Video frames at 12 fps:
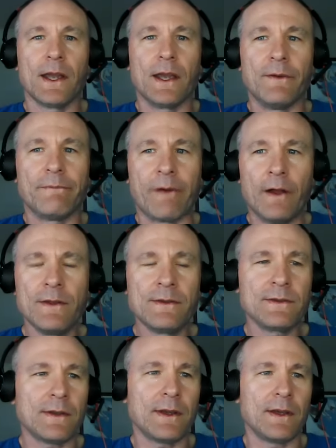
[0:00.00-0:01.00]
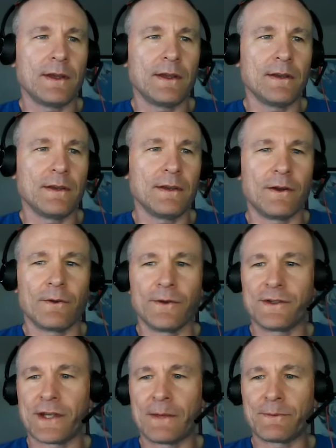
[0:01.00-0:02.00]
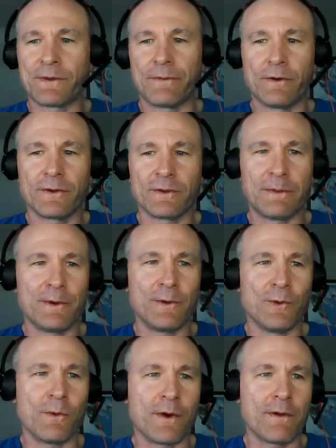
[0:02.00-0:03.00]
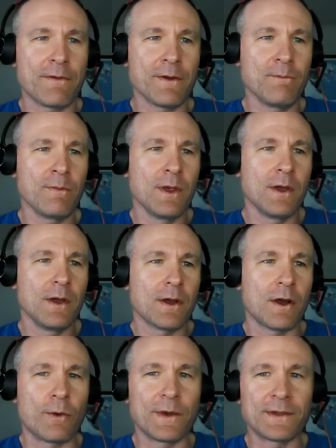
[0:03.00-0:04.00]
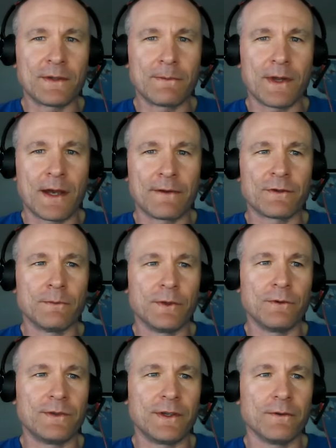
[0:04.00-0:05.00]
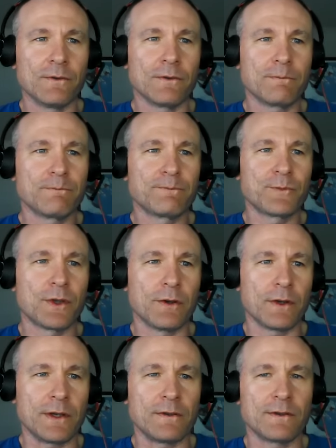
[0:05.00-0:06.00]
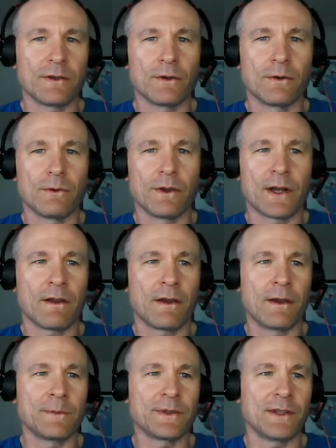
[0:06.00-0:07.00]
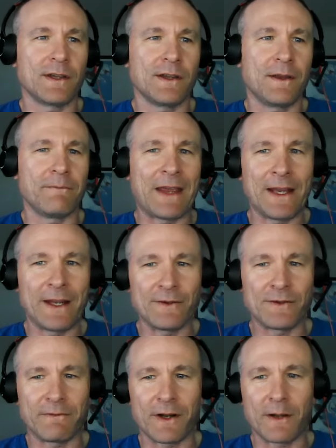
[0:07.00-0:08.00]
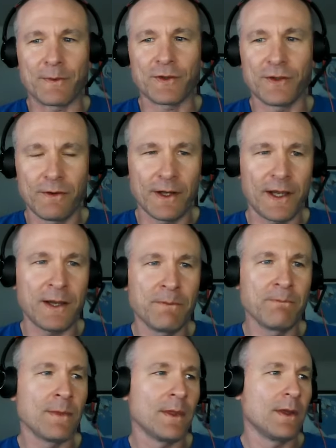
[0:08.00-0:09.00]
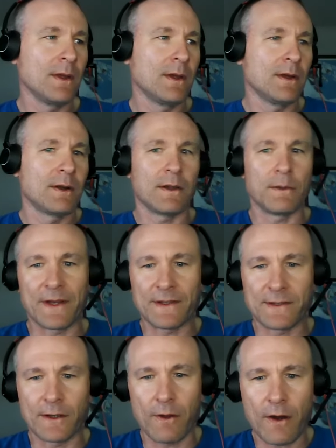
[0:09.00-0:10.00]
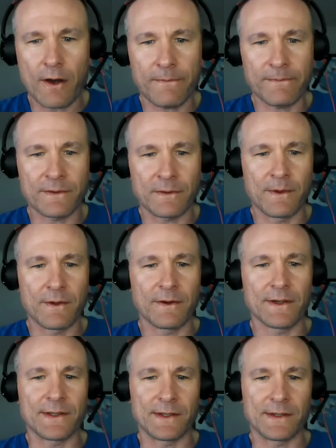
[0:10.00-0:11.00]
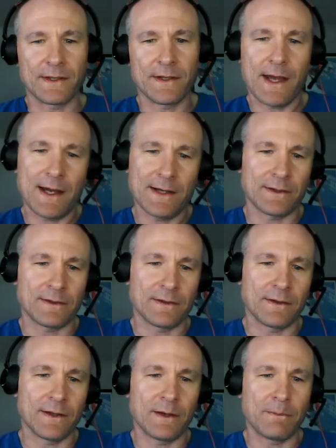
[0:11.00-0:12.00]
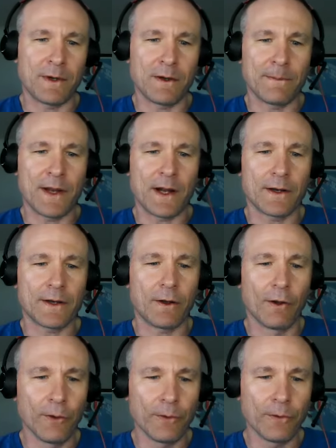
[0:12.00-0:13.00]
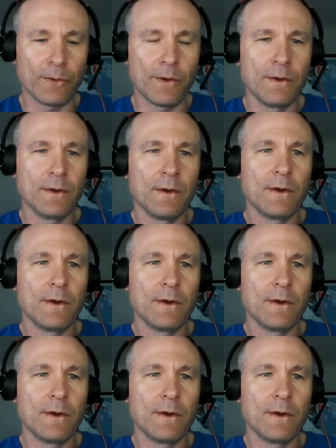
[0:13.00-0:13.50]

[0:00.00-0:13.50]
and funds. And these types of folks, maybe you're one of them, always seem to have some new deal cooking. So a lot of times to take advantage of an opportunity, they might sell off some of their existing assets, and that may or may not include